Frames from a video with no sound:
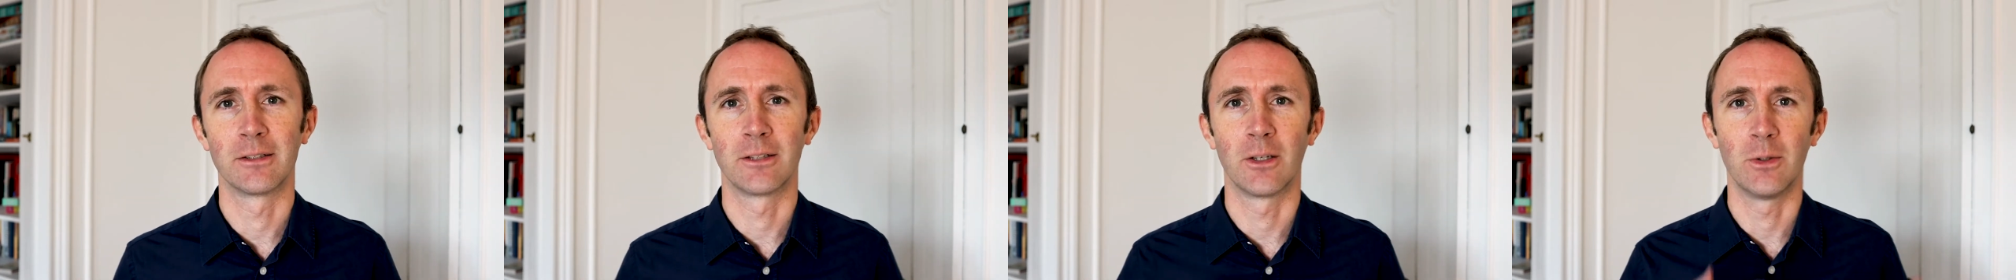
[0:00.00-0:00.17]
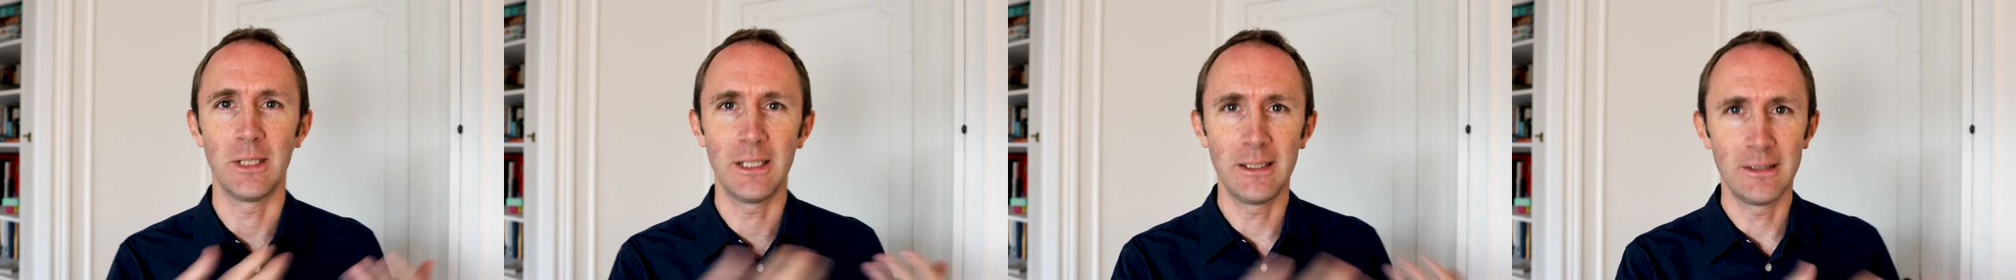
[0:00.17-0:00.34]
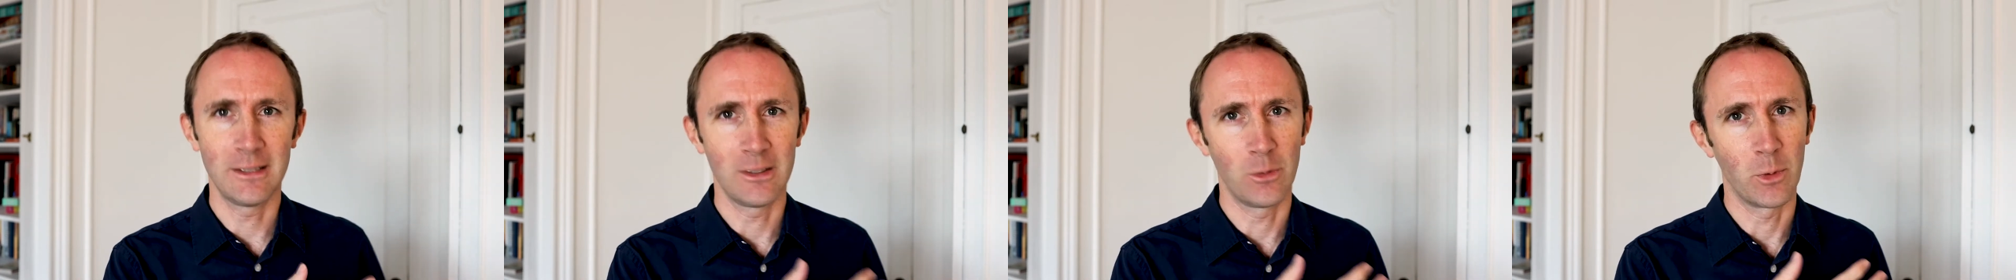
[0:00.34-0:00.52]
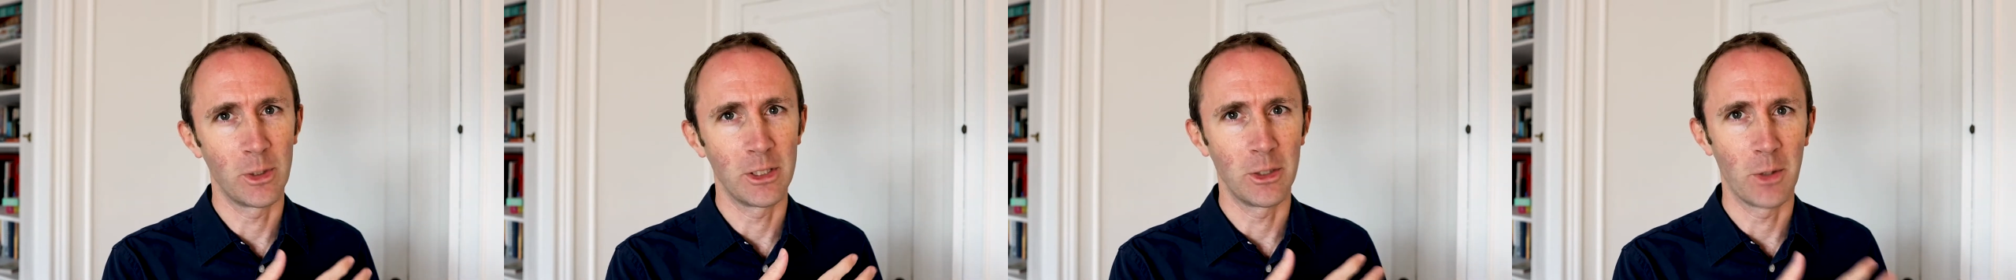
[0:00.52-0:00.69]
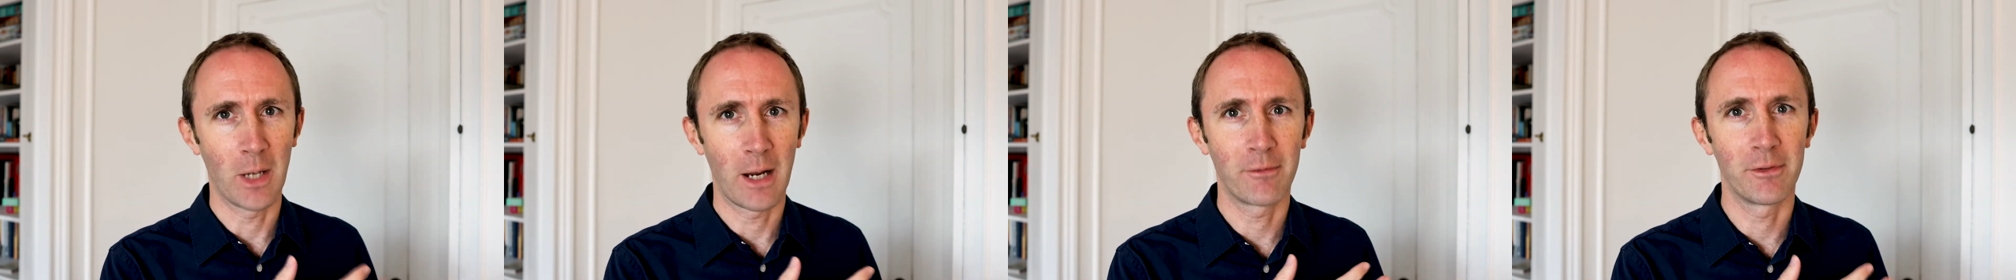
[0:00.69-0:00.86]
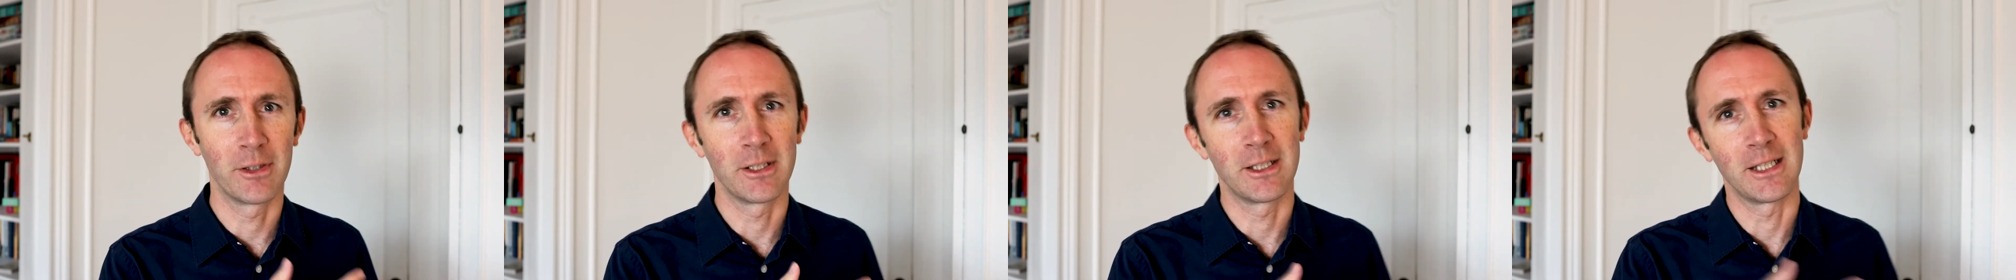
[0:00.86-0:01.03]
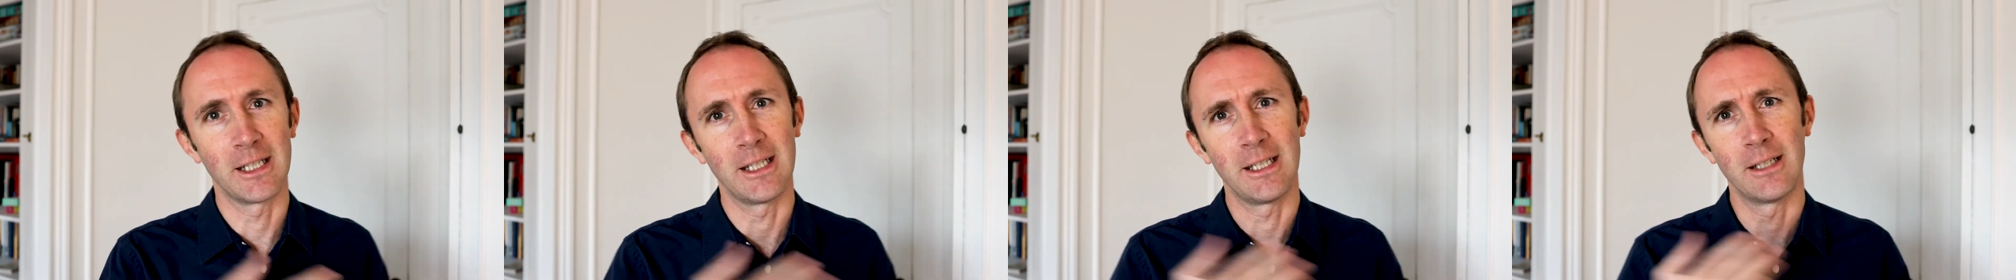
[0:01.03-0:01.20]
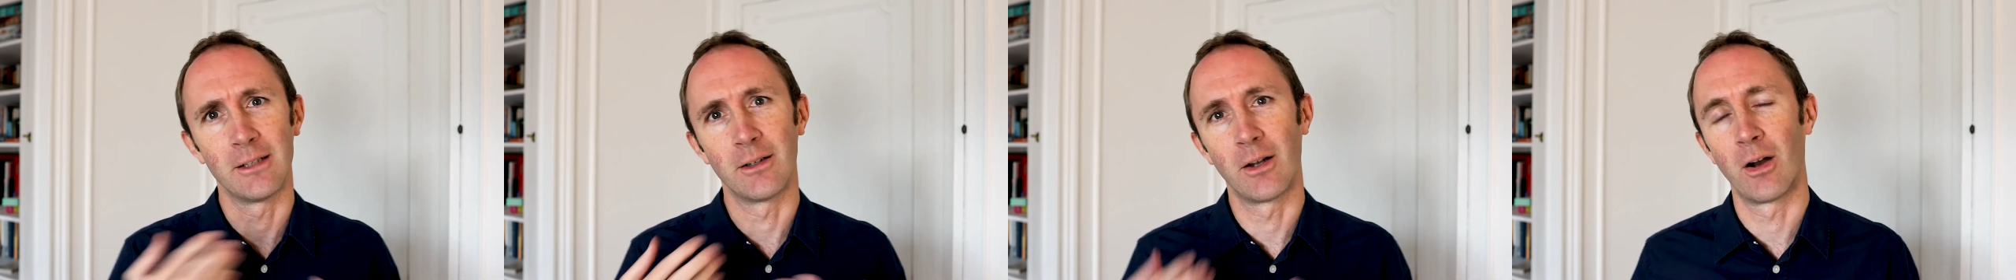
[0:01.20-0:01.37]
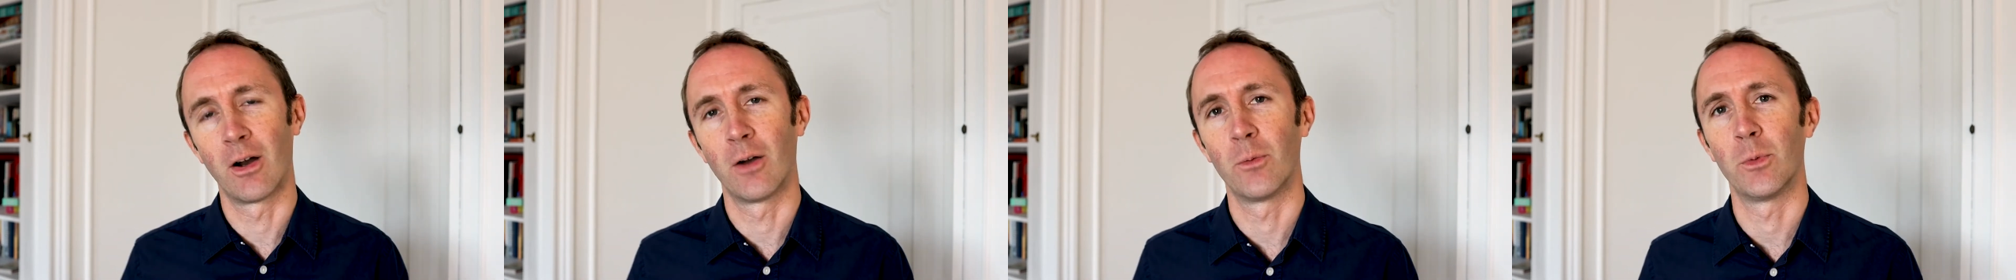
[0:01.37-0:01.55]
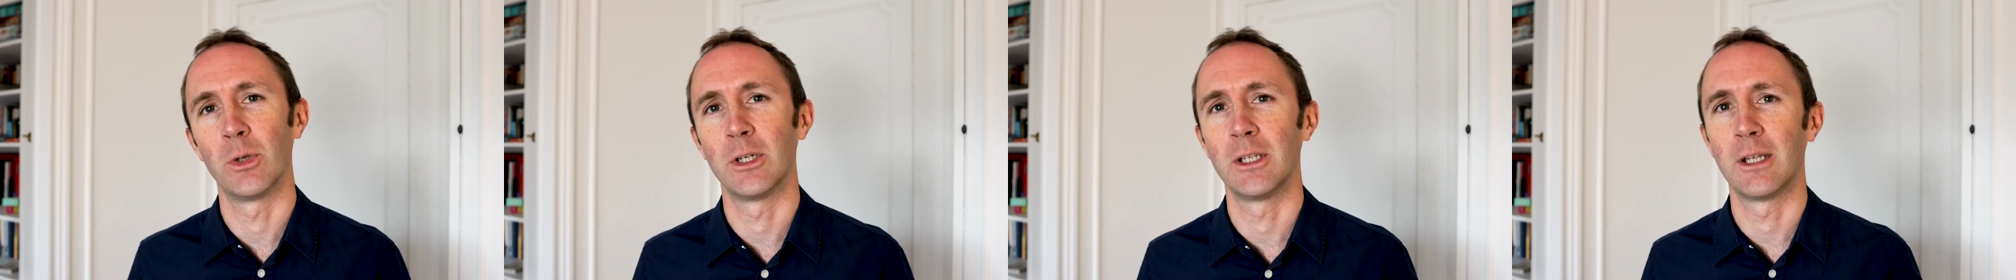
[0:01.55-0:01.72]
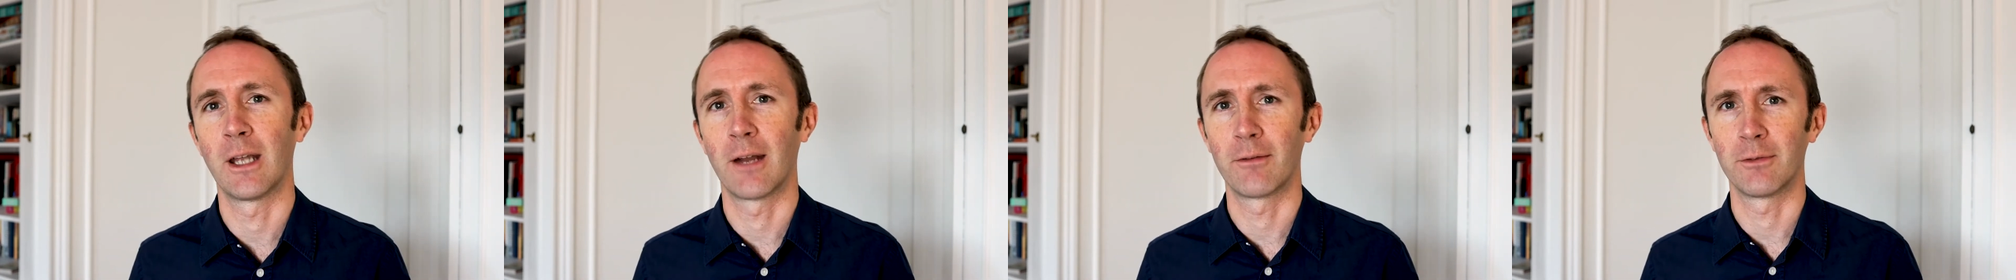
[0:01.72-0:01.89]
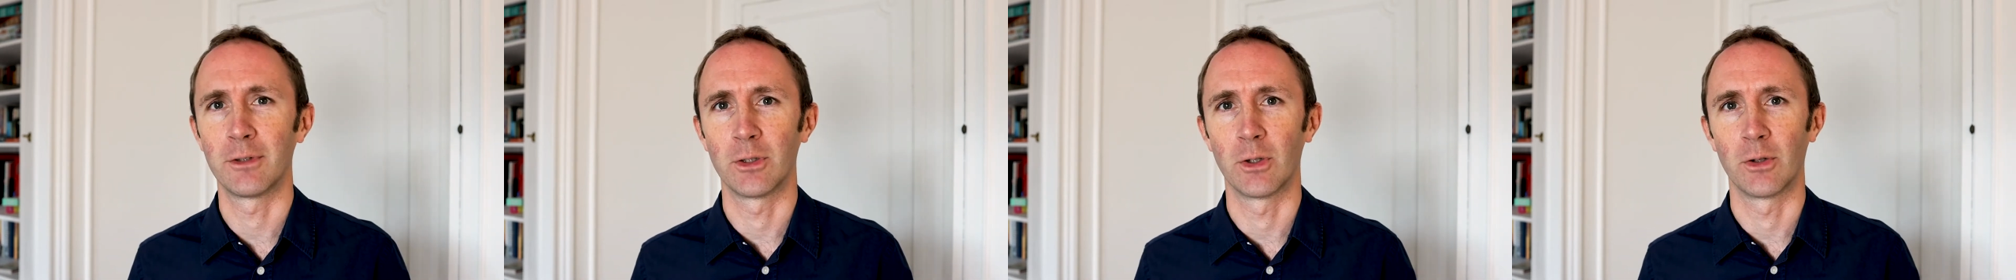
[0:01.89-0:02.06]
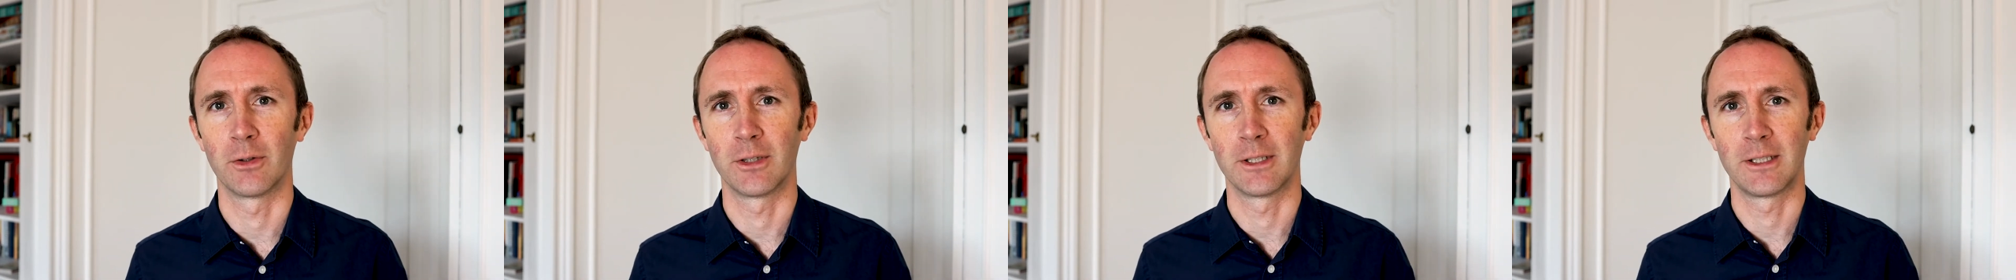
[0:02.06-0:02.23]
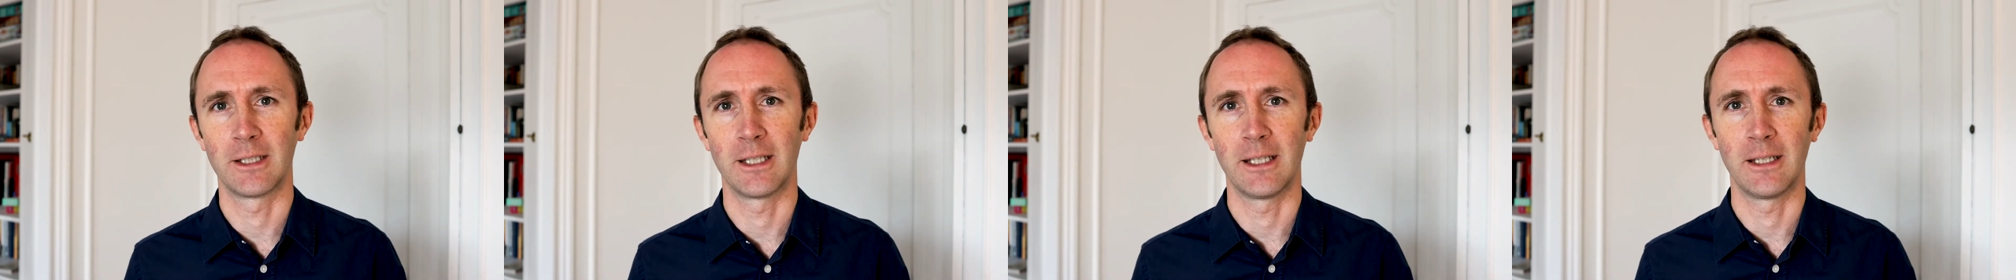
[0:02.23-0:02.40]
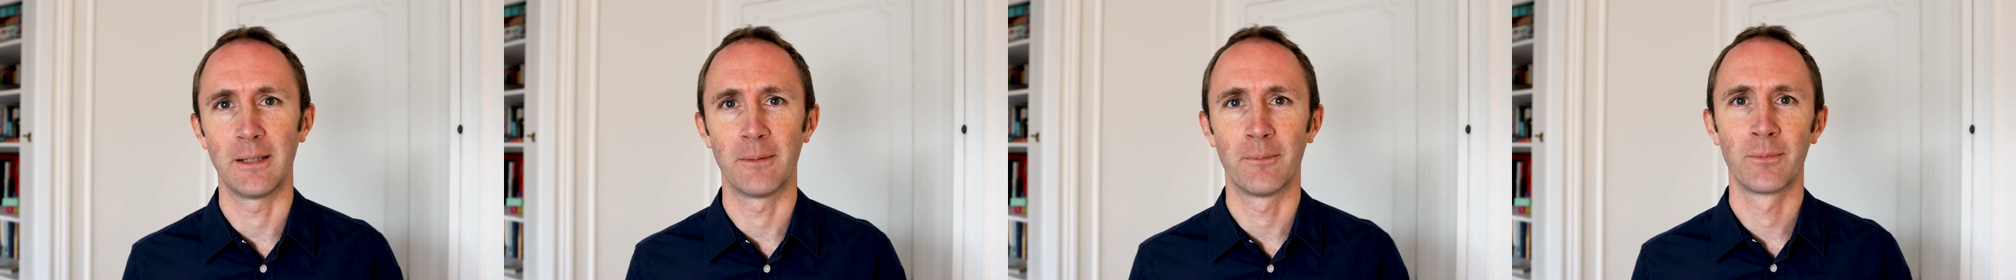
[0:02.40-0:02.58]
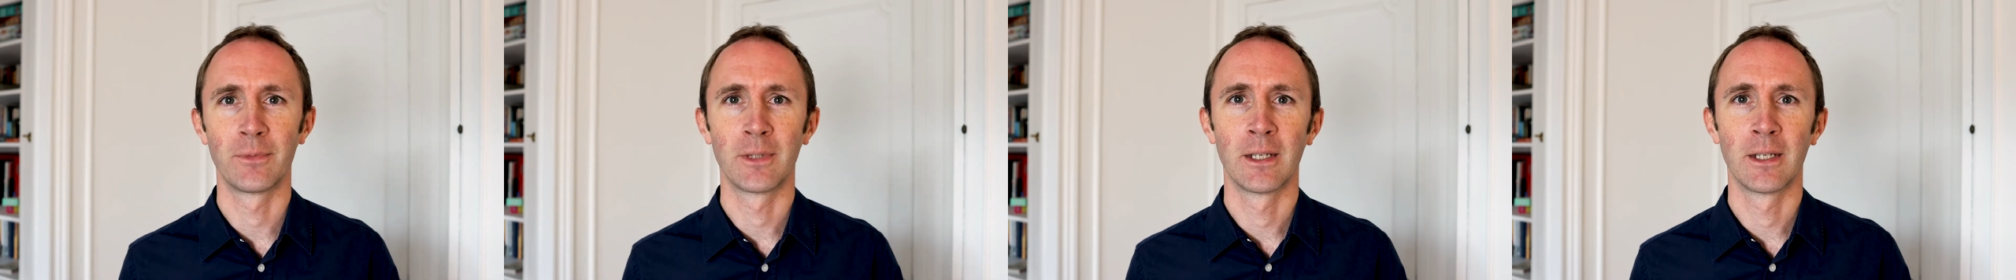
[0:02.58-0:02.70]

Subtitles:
So easy when you have the key and hard when you haven't got the key.